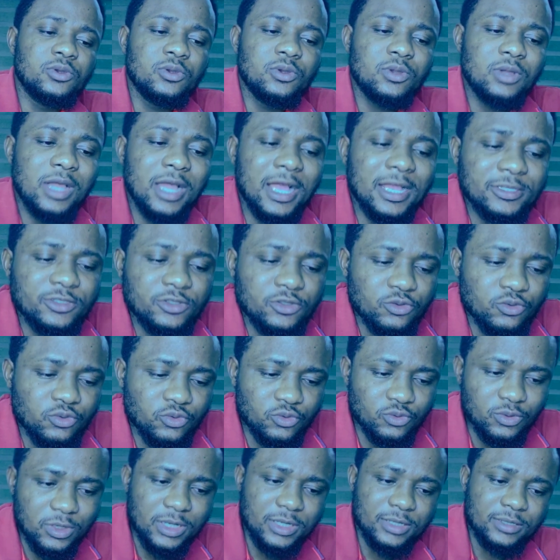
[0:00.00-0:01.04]
as
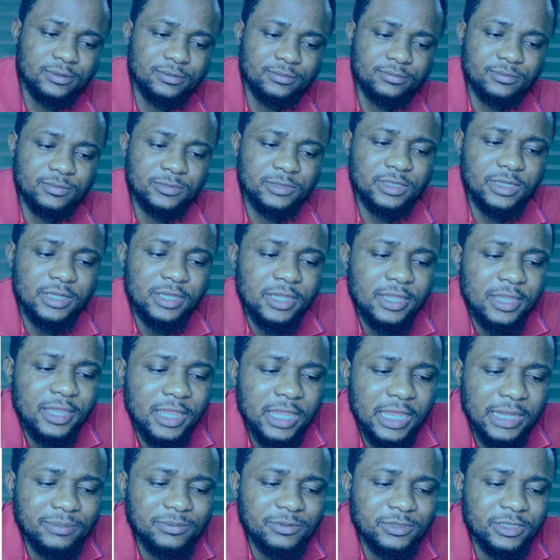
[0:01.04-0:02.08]
usual.
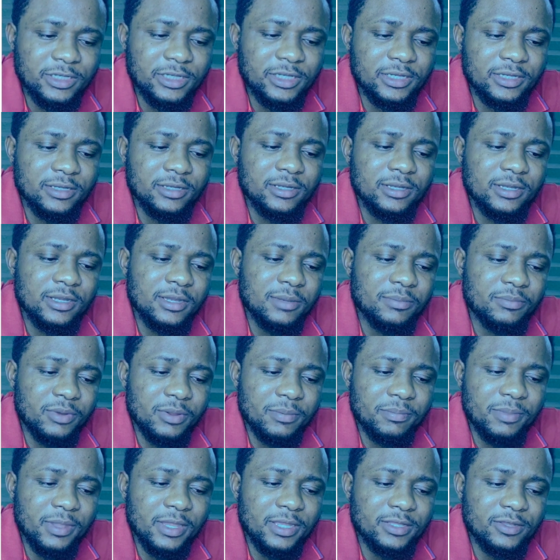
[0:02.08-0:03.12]
Help G
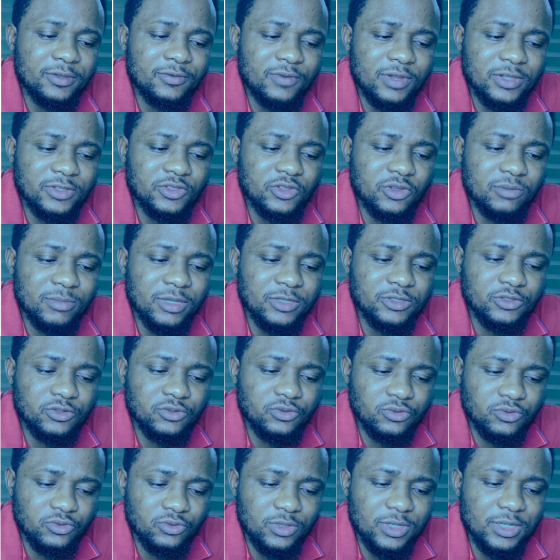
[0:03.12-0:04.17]
prepare the ransom as
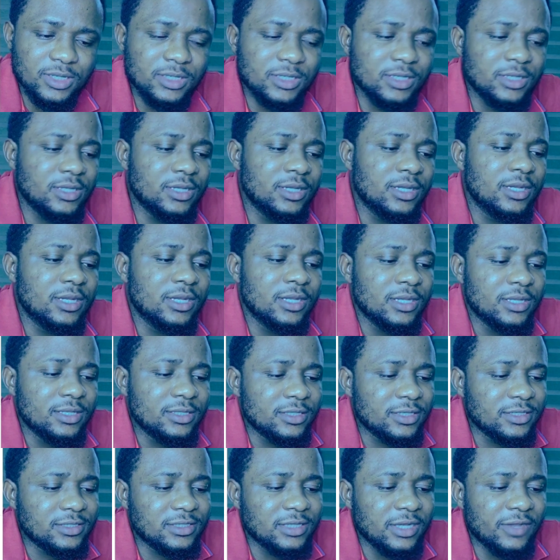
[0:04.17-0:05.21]
usual.
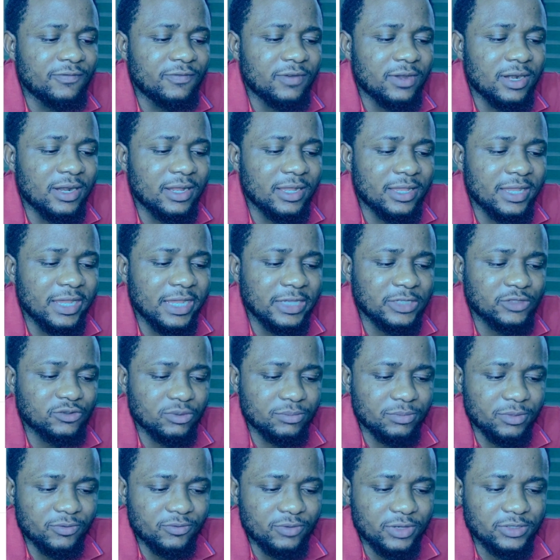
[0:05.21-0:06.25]
The Zafara girls will
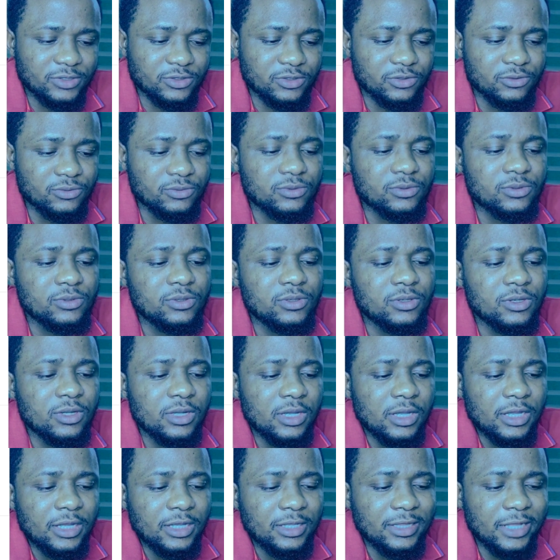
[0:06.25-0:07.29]
be rescued.
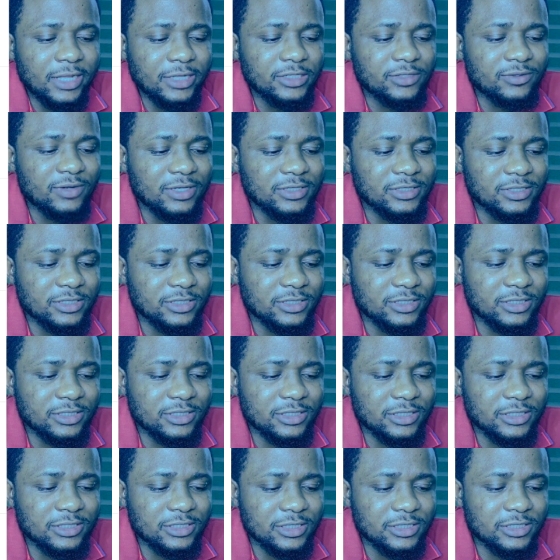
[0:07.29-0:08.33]
Nigerian
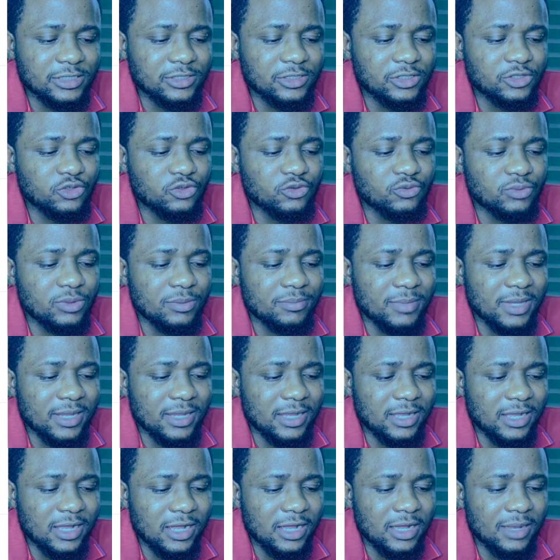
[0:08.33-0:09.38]
citizens should remain
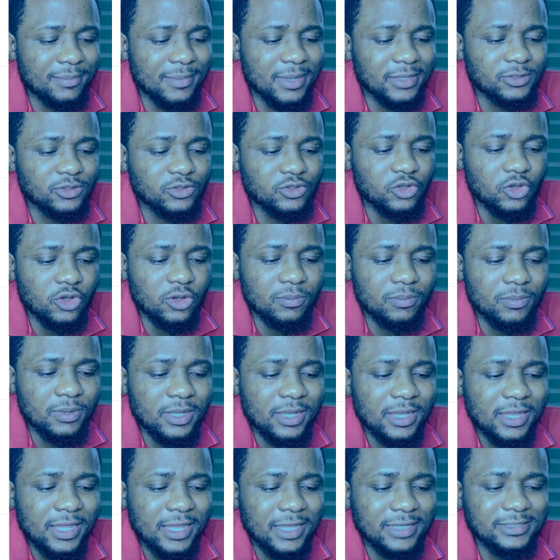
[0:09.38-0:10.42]
calm and stop
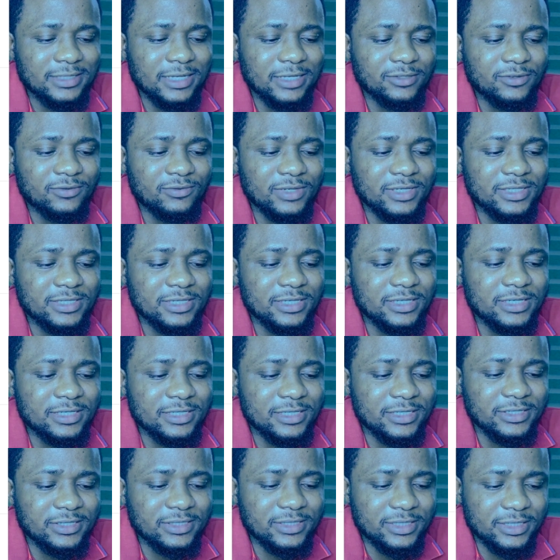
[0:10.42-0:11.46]
exaggerating
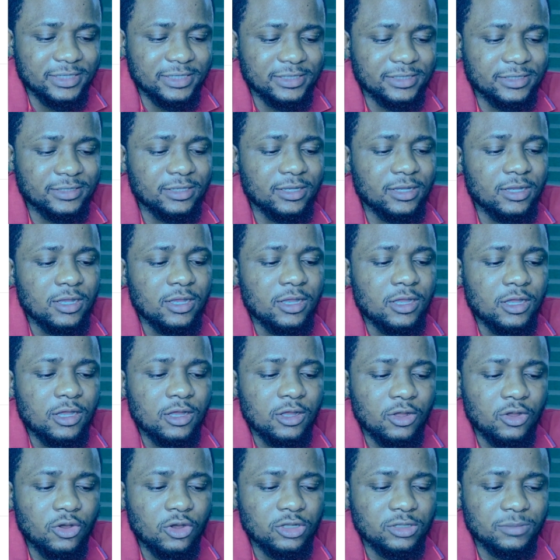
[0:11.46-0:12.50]
these things.
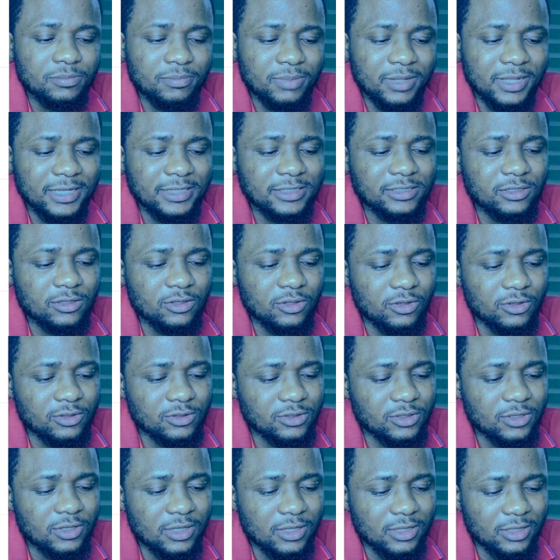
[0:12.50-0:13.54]
God bless
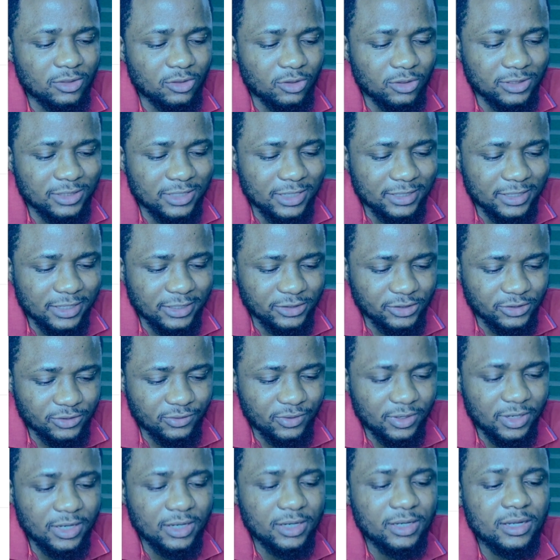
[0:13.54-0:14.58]
Northern
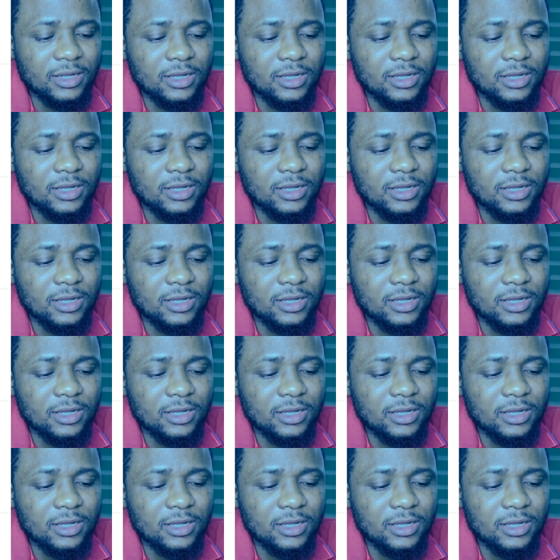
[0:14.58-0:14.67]
Nigeria.